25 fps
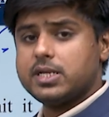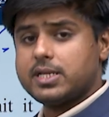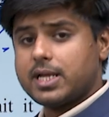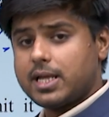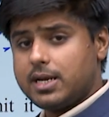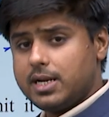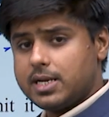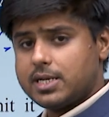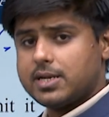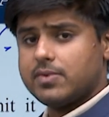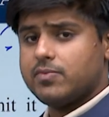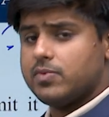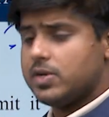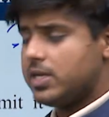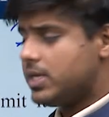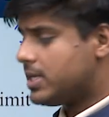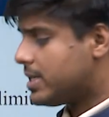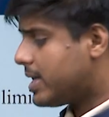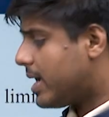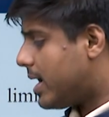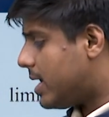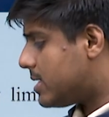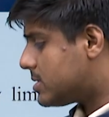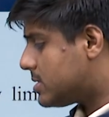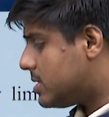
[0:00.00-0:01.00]
relatively,
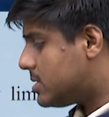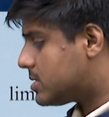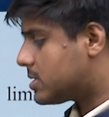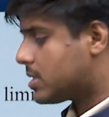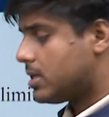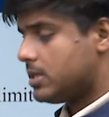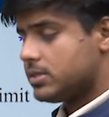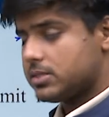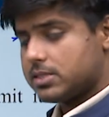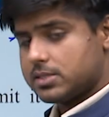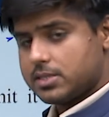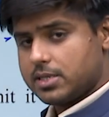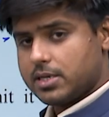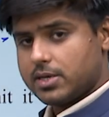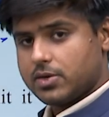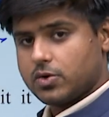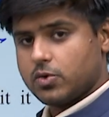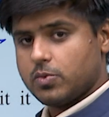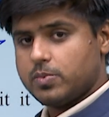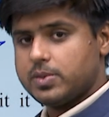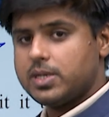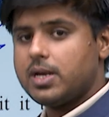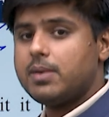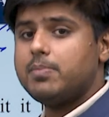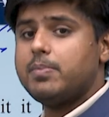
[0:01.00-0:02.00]
gas is considered
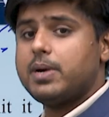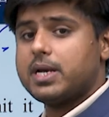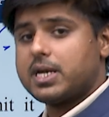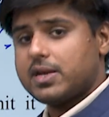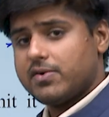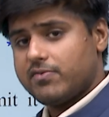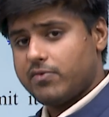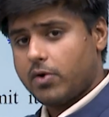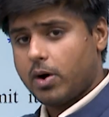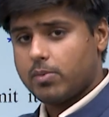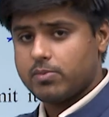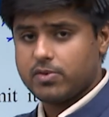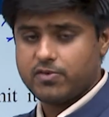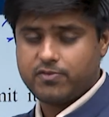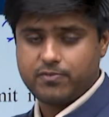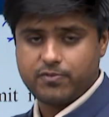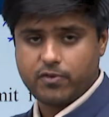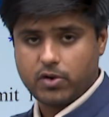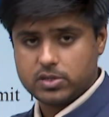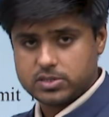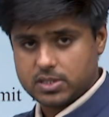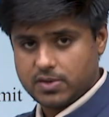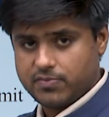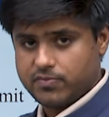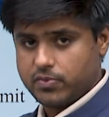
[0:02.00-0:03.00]
to be a better form of
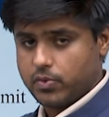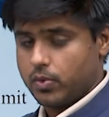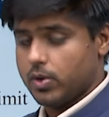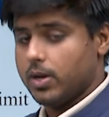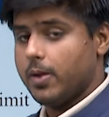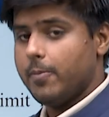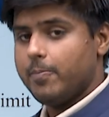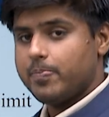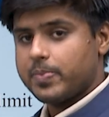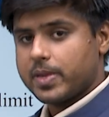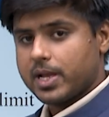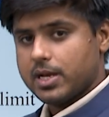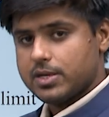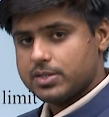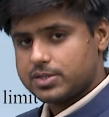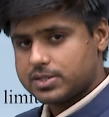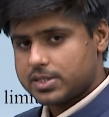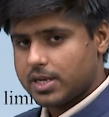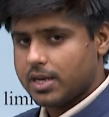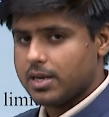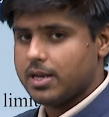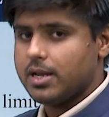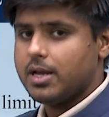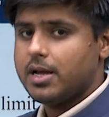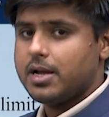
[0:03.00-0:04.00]
fossil fuel.
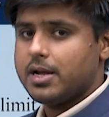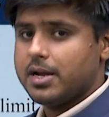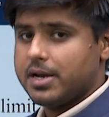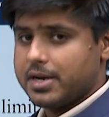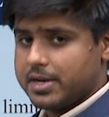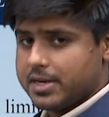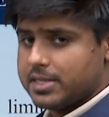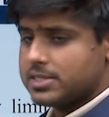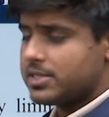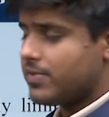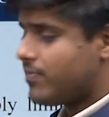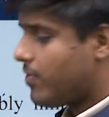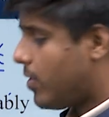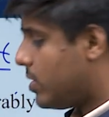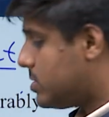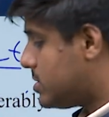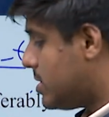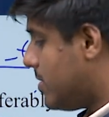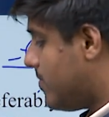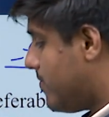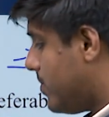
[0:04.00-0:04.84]
Still, it is a fossil